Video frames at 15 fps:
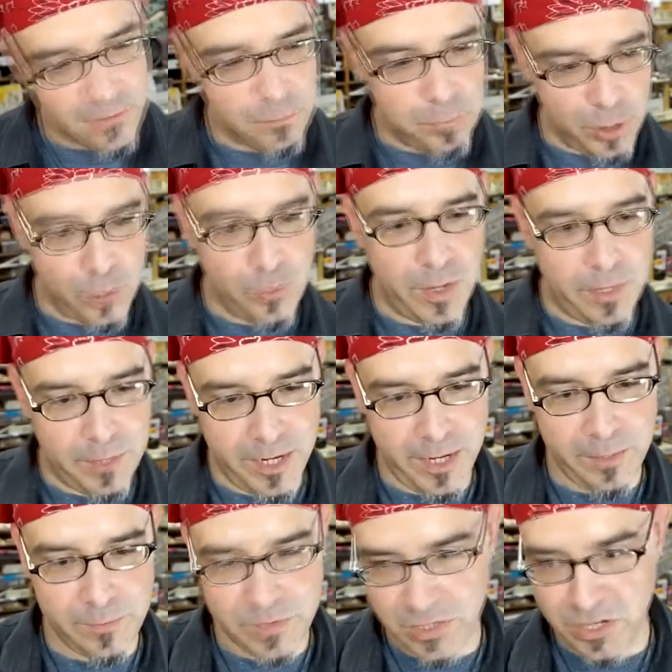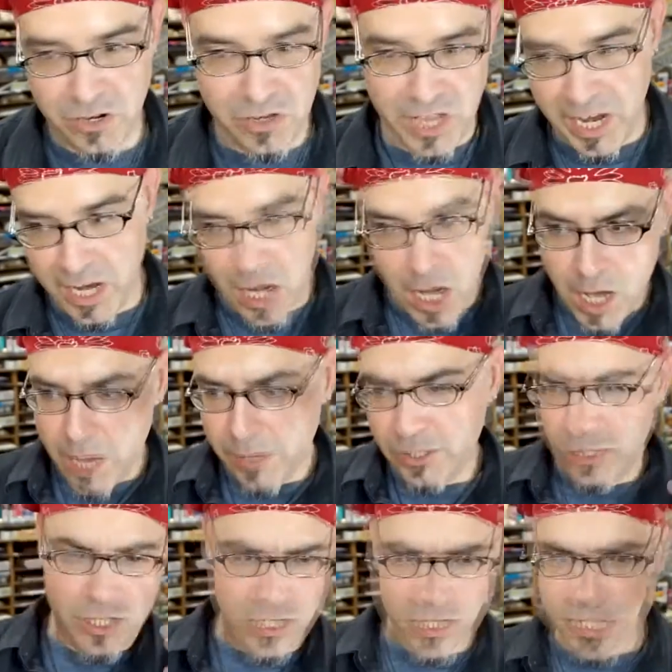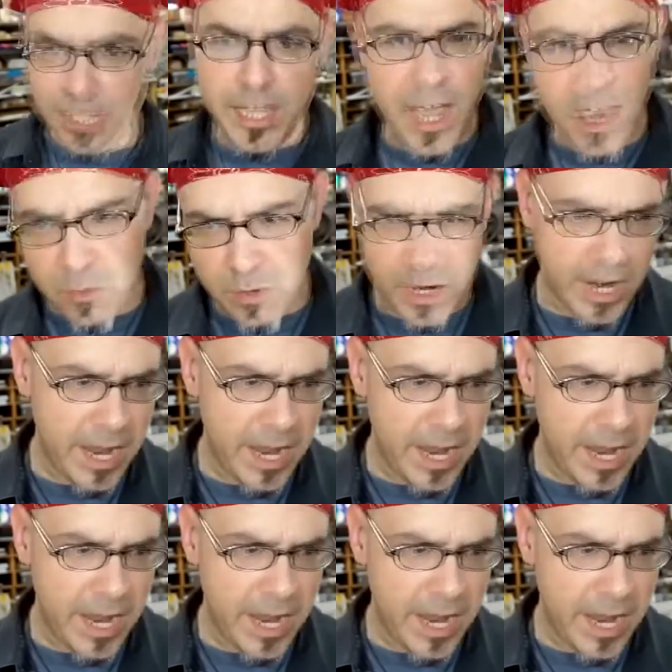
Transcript: of blue M&Ms and they're like, oh, this is not what